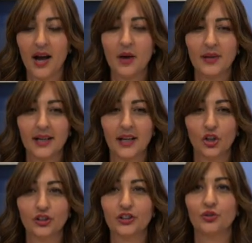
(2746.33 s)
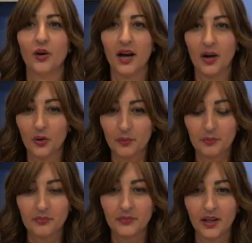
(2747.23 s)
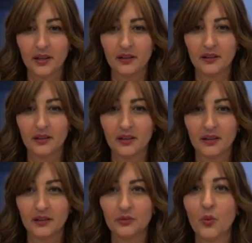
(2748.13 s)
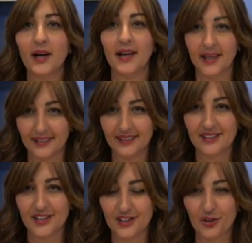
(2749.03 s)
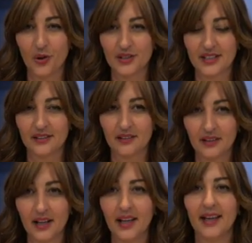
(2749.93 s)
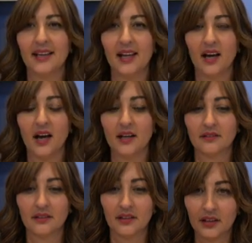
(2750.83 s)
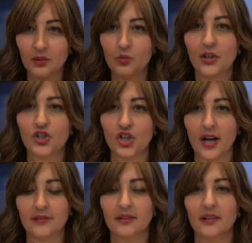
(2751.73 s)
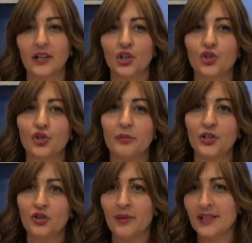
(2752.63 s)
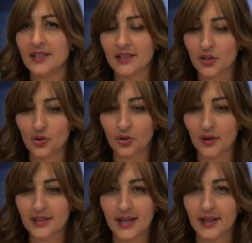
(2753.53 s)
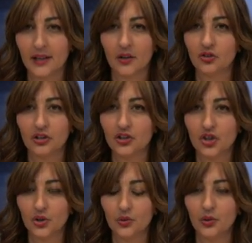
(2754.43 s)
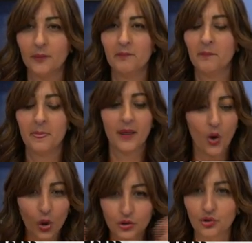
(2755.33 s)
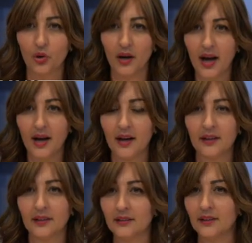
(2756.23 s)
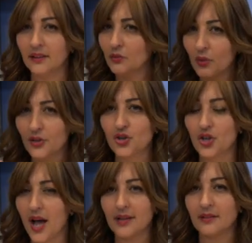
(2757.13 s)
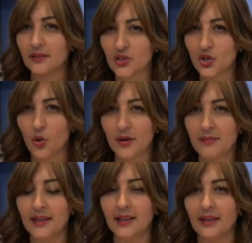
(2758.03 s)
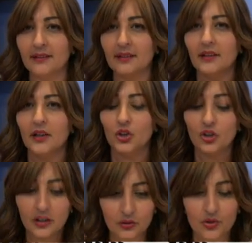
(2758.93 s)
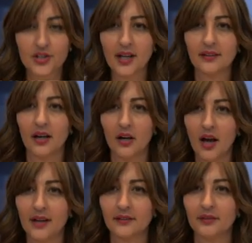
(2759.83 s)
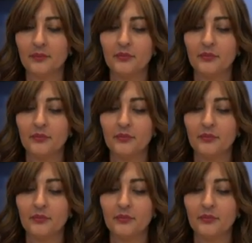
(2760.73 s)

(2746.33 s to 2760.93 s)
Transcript: How can I learn the Torah on one leg? It calls it al regel achat, in one shot. So Bet Shammai says, are you crazy? I cannot teach you the whole Torah in one shot, and so immediate. You need to study a lot.